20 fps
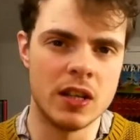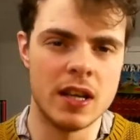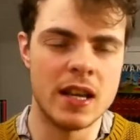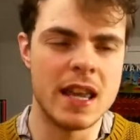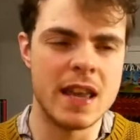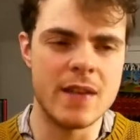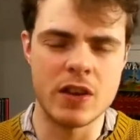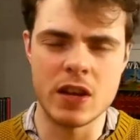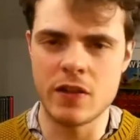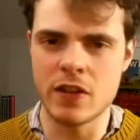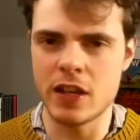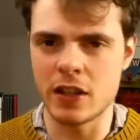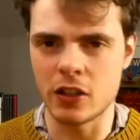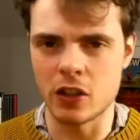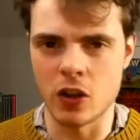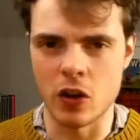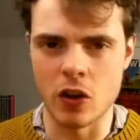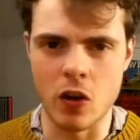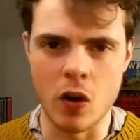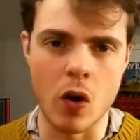even if he didn't
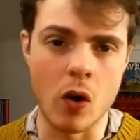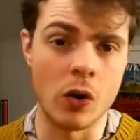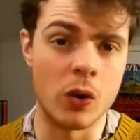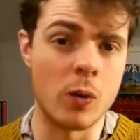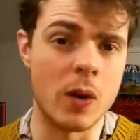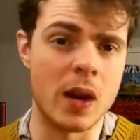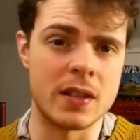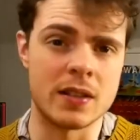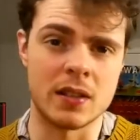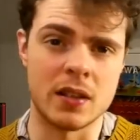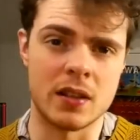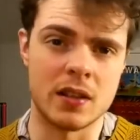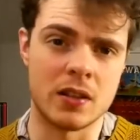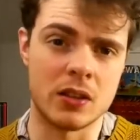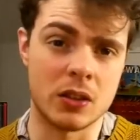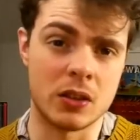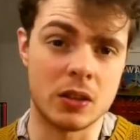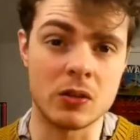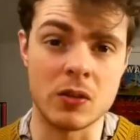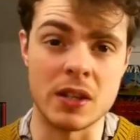go all the way to
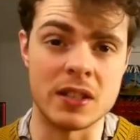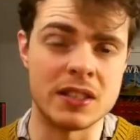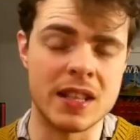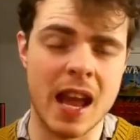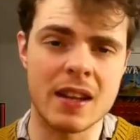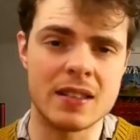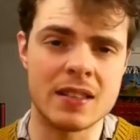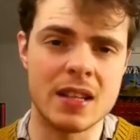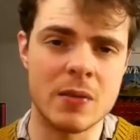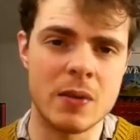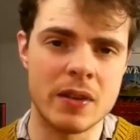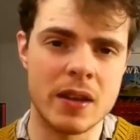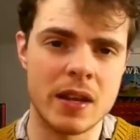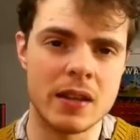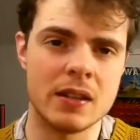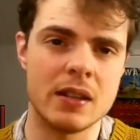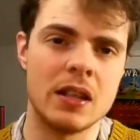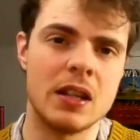Christianity with it.